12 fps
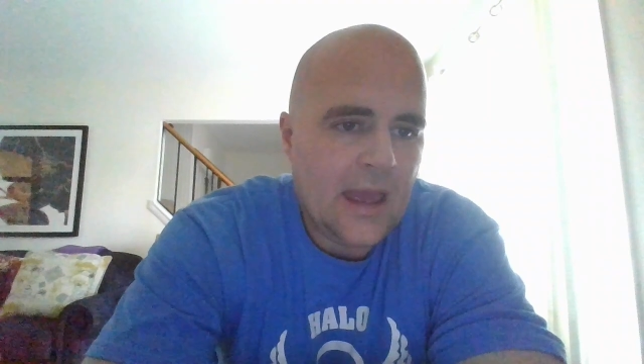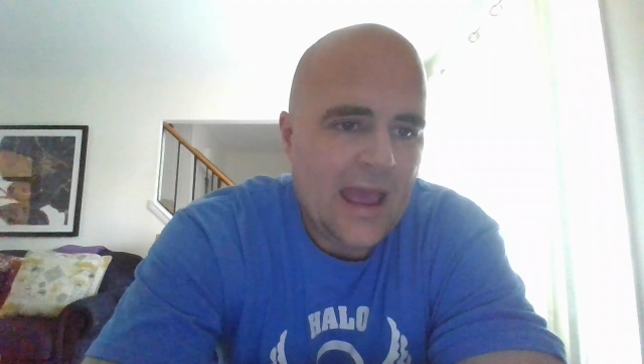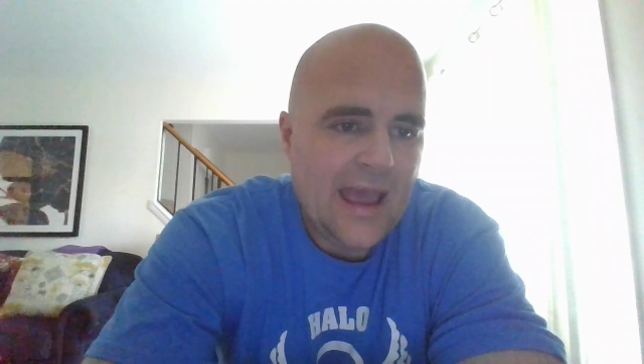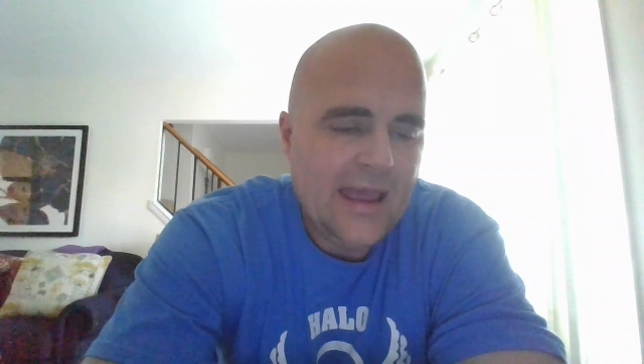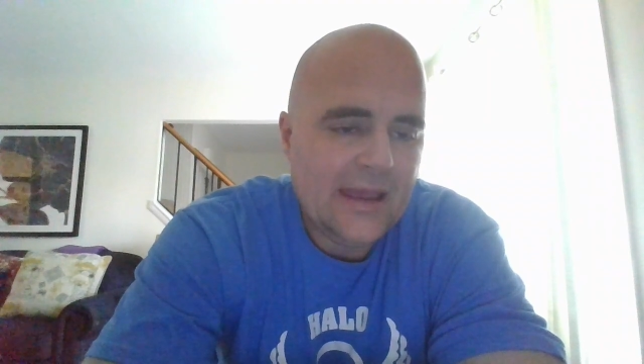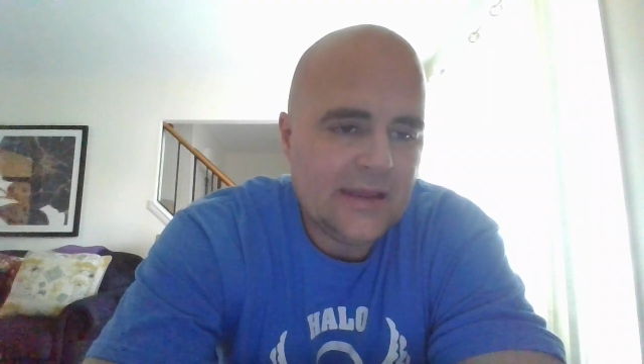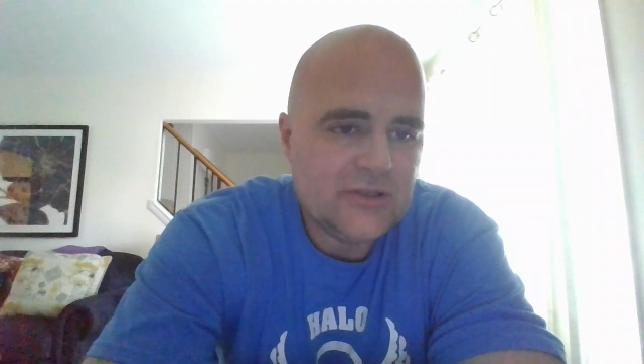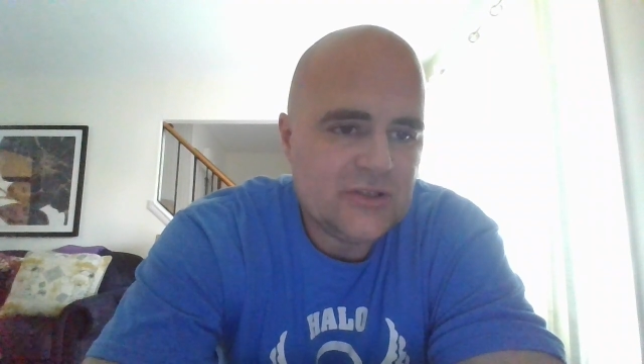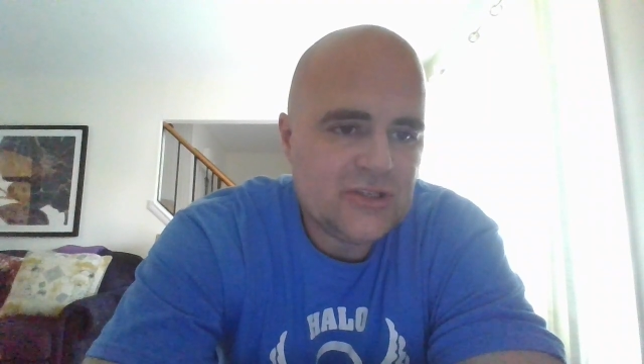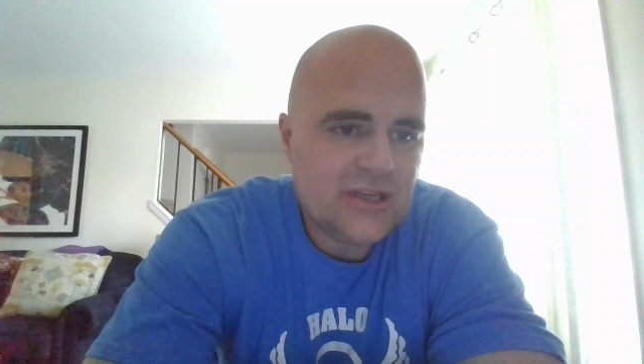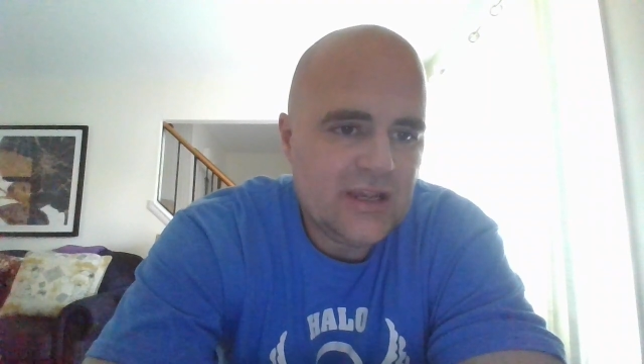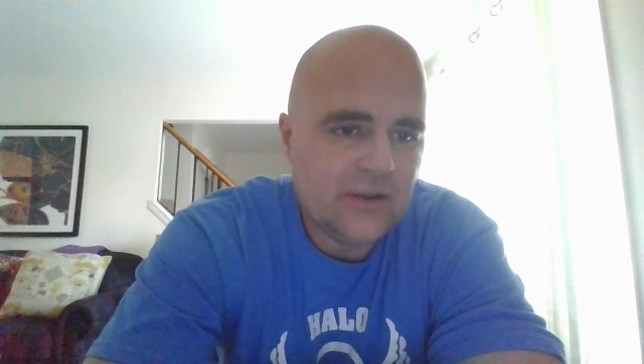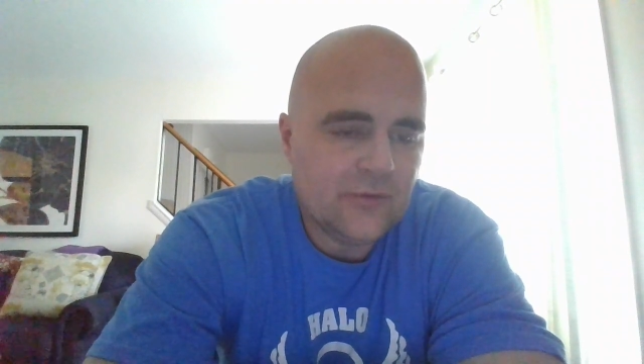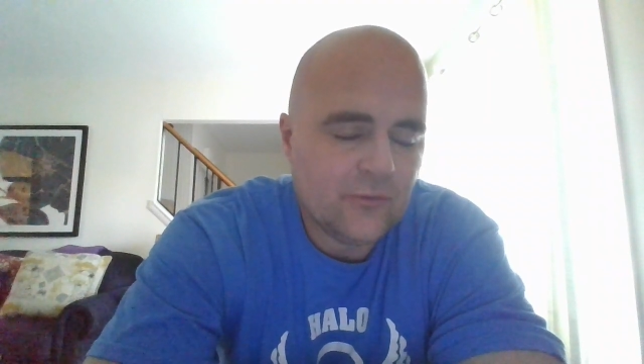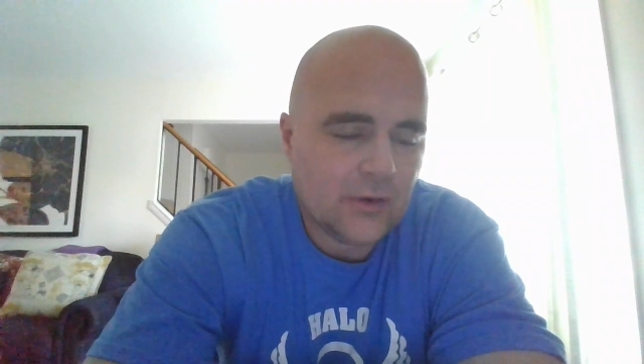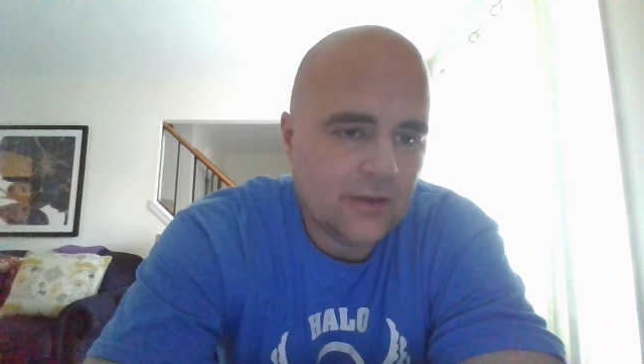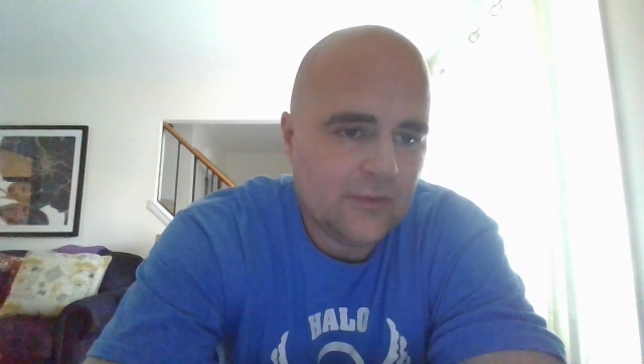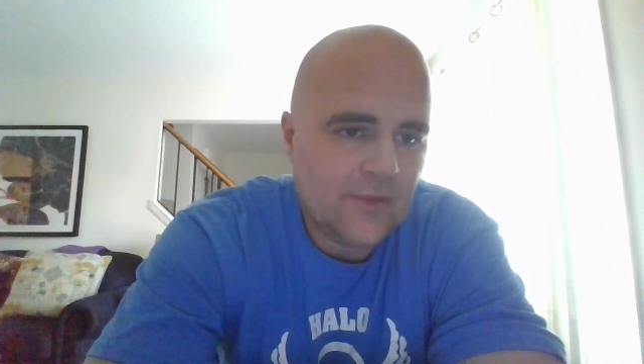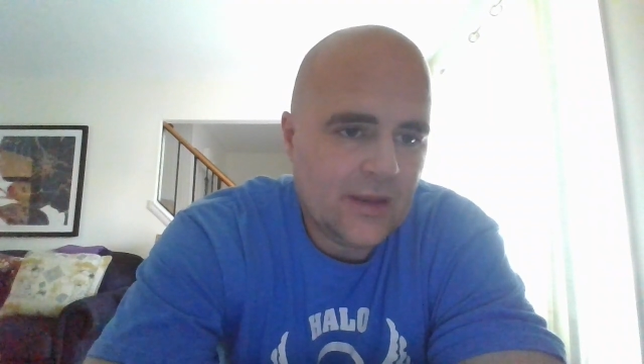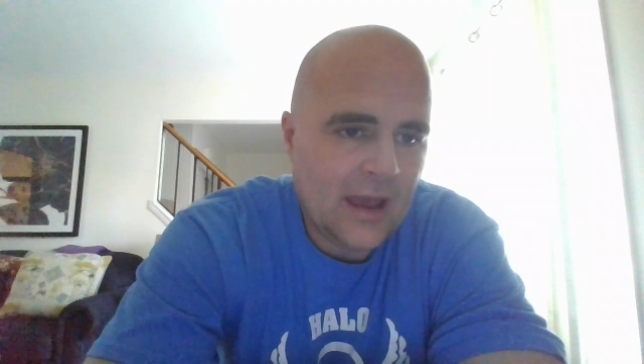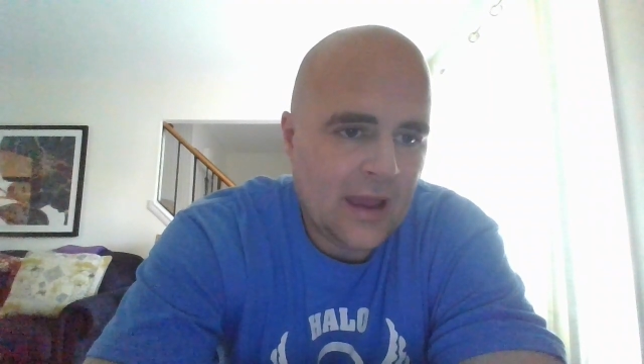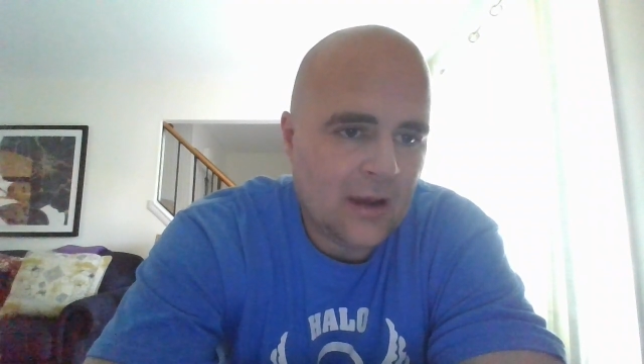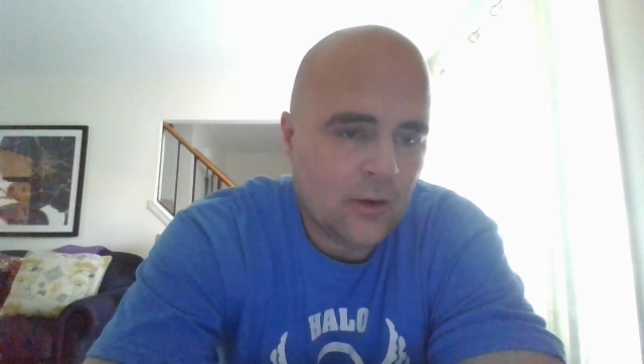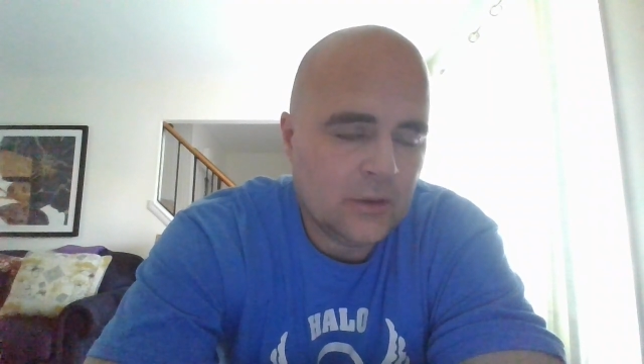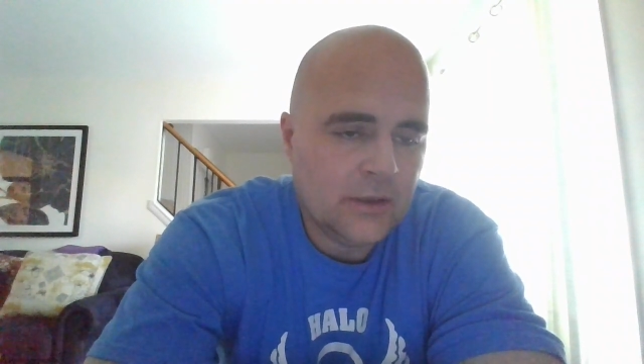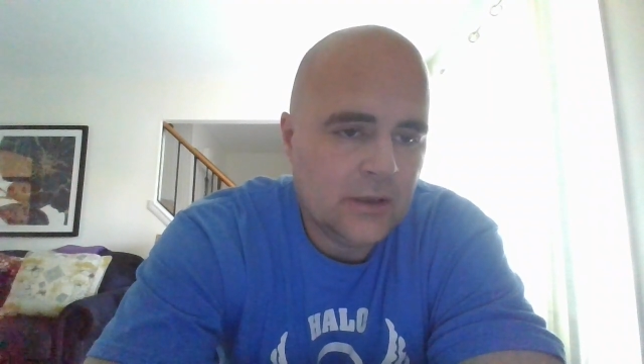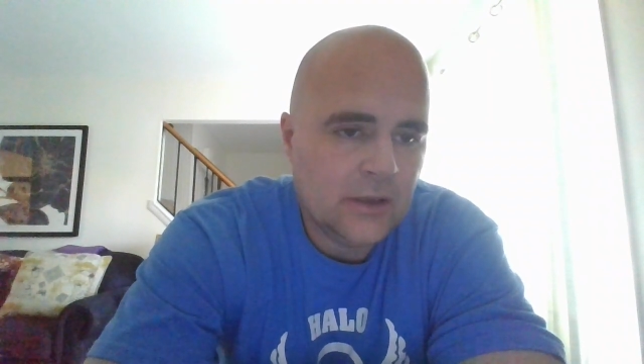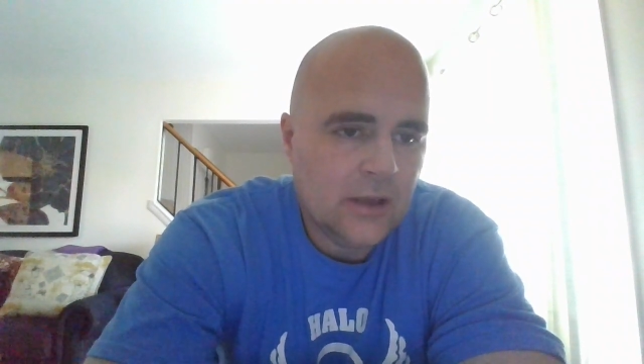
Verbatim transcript: ang in front of the noun,